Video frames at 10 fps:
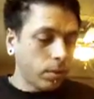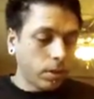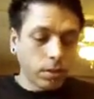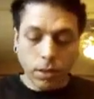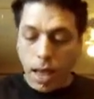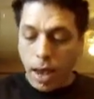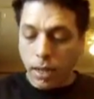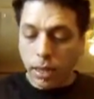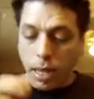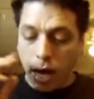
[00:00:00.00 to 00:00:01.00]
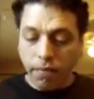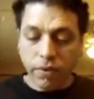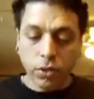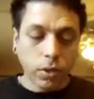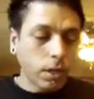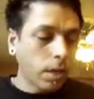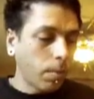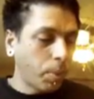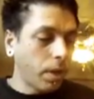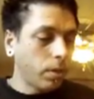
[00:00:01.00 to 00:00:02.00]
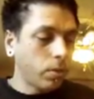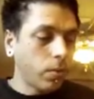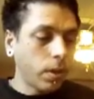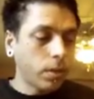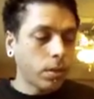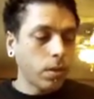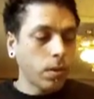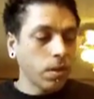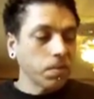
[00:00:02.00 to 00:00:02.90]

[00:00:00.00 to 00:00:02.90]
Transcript: This will add a lot of visual appeal to it. So